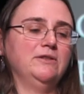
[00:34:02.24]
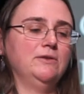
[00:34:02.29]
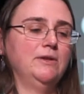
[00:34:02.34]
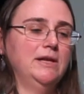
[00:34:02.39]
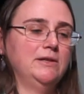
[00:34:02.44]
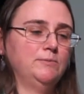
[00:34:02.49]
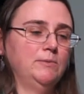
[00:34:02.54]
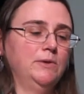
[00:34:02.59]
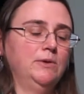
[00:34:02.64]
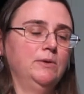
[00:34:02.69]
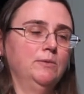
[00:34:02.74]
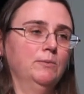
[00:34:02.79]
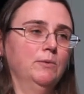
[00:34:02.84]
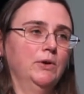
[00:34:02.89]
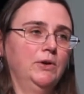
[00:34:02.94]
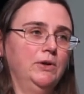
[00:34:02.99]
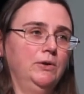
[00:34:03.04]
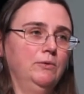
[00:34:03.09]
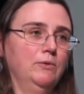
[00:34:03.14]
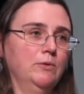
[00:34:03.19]
so that's what the
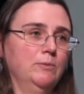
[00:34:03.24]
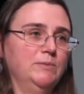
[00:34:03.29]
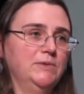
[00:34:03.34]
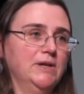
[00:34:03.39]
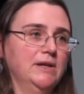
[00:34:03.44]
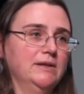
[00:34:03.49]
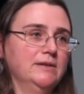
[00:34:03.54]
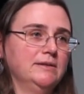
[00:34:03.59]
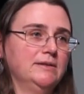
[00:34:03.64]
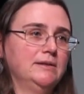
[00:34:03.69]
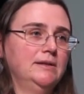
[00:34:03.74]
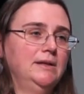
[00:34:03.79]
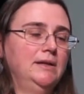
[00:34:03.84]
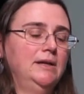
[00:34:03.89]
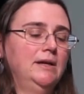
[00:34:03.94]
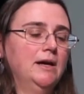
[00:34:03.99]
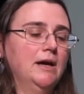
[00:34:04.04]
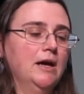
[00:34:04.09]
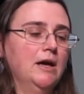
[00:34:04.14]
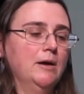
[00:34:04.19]
working group does.
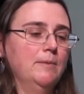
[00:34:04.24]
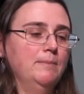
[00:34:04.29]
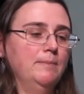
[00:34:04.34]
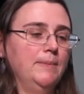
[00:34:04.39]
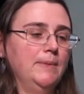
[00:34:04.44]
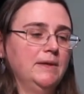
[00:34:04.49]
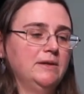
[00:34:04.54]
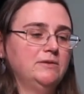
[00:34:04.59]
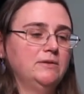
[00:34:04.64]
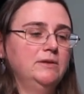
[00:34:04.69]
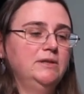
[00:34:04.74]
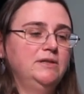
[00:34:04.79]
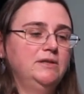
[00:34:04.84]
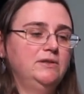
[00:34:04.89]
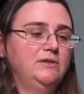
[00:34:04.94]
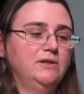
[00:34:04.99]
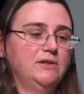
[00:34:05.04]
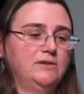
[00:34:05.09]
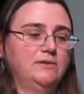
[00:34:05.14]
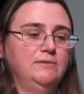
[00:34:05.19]
So this
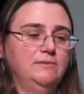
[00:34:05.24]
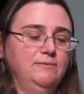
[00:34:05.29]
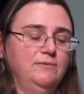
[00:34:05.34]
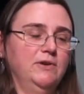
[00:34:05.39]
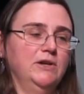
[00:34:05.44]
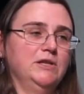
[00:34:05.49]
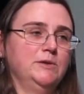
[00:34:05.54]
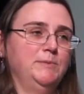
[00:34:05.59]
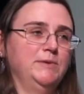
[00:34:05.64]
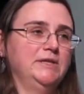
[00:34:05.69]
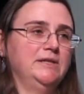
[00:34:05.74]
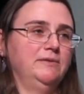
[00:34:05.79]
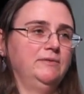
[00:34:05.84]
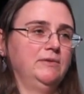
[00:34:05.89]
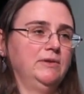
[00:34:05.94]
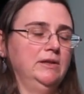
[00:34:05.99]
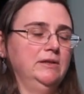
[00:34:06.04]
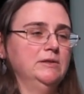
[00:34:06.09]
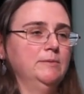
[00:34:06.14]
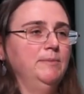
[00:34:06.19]
is just very
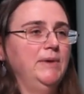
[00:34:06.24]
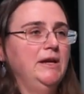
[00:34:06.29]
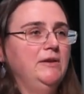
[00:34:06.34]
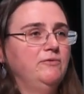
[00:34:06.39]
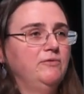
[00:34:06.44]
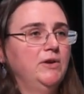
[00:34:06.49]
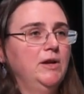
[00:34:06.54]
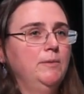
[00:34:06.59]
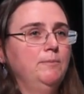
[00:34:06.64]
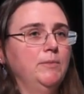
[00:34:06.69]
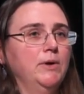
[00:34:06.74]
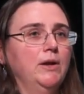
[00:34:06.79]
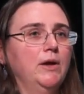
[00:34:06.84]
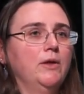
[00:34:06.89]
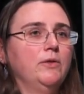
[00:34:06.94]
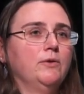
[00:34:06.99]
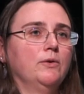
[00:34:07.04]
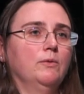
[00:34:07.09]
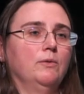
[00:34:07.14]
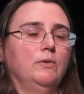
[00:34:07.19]
specifically to mainframe, but
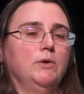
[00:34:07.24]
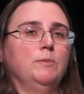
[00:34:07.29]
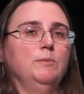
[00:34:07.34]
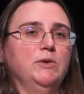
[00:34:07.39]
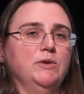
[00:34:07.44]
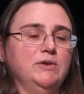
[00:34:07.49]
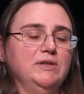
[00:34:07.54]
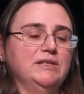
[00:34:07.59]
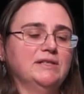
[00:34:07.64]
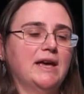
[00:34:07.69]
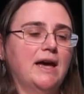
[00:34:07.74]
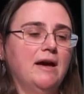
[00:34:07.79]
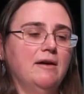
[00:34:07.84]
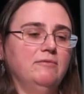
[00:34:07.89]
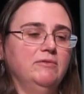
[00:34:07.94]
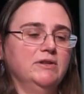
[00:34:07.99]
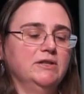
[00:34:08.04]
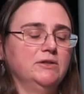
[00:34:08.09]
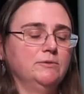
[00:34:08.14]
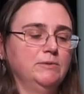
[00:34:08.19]
other communities
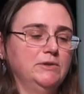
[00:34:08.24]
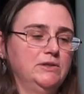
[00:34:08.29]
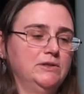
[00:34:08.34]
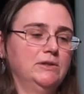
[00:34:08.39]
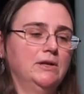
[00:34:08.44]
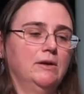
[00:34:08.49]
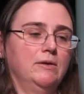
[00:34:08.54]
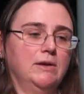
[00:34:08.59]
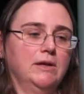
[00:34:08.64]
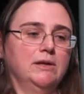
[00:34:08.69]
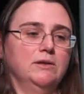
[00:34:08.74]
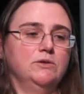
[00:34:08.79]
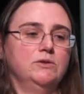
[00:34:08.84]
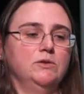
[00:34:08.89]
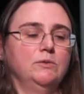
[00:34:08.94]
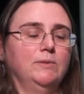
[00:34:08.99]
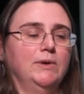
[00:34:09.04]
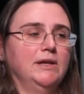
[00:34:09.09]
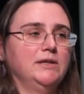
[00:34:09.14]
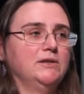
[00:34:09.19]
have this, which I'll get
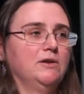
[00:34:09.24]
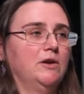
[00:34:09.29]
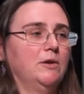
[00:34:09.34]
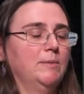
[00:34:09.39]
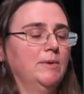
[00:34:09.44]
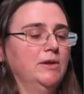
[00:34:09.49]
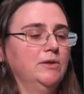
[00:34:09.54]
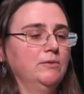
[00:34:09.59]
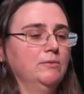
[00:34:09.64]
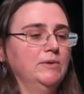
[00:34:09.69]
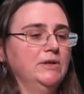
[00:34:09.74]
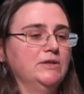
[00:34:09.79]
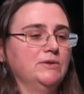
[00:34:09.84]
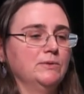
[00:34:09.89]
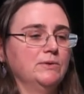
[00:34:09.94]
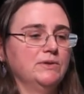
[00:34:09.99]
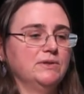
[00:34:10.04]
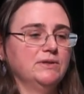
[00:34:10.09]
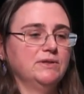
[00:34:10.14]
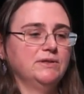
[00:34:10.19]
into when I talk about the
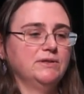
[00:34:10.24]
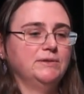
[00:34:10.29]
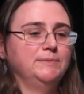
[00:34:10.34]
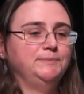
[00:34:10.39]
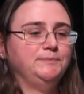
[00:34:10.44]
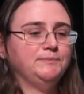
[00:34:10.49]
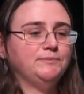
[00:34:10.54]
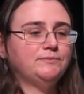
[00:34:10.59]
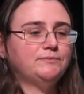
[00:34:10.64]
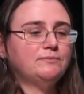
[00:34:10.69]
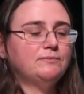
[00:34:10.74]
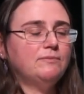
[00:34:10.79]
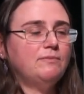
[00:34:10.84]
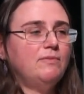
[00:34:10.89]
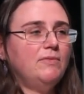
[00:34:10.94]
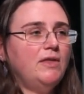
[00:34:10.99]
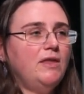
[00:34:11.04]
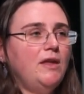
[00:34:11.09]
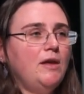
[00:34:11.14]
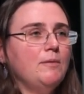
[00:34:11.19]
resources.
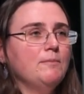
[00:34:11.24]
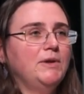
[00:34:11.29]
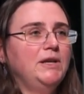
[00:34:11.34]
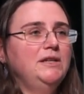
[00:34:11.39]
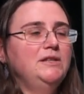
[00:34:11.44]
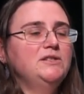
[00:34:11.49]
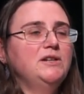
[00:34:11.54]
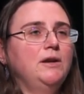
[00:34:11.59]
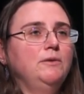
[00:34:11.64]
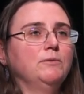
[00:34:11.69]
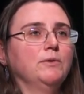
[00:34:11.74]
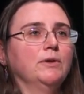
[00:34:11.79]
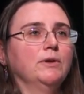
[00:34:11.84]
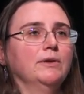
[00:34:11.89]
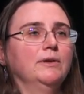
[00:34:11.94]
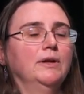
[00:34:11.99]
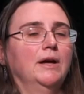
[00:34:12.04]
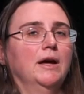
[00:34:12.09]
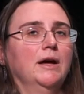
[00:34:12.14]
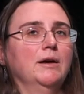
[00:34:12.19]
But in
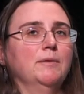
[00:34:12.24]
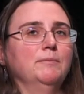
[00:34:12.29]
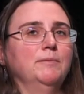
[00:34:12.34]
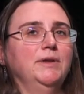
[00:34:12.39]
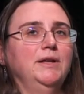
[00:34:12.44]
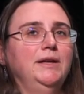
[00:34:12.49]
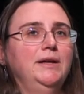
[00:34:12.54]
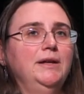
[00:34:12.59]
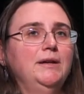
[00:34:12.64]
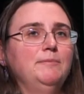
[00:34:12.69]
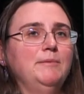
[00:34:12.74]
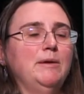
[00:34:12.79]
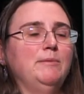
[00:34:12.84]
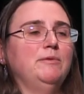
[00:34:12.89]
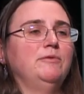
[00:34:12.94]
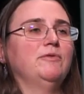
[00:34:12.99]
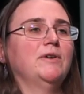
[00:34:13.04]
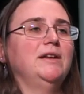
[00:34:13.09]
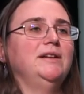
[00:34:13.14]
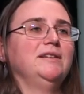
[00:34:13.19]
general,
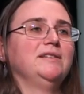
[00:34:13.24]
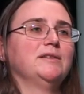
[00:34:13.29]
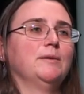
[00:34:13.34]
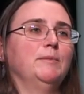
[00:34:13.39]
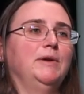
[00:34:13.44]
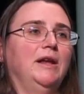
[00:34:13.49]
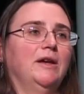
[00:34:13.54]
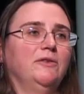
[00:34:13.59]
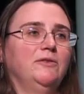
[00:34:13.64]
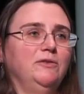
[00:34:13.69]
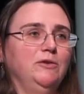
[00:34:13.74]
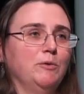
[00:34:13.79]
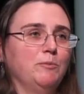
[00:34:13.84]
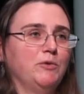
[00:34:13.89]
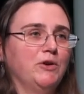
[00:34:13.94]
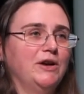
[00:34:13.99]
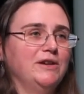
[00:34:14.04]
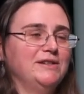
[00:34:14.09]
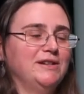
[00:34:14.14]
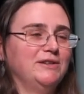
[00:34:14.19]
maybe finding someone else in your
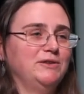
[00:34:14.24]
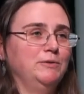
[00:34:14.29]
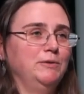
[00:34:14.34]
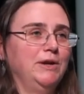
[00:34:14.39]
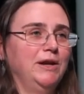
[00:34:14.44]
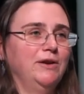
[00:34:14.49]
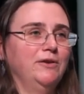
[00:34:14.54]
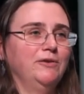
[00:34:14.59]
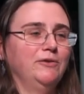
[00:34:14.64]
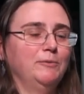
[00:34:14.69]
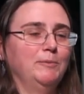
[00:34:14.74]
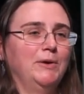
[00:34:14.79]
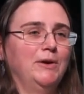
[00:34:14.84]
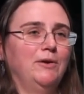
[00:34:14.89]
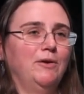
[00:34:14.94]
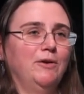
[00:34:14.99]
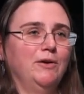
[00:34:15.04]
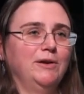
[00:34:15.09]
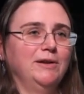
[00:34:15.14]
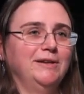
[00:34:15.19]
project who cares
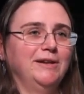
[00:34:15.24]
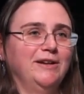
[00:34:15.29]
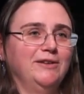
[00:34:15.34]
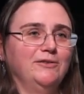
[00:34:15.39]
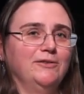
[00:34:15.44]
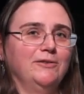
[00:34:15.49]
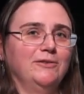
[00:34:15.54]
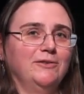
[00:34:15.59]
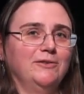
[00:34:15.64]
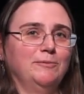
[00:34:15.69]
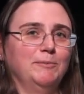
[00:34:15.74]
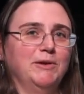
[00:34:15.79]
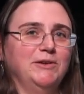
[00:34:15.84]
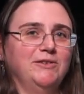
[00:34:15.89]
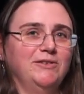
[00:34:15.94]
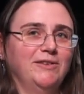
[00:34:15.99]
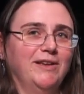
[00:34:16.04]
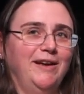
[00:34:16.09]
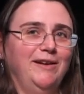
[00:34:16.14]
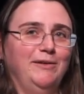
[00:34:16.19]
about architectures as
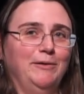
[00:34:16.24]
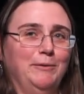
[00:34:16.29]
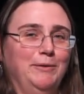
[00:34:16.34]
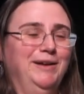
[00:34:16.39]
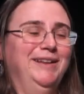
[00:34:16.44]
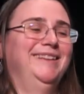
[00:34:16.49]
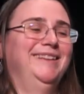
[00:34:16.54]
much as I do,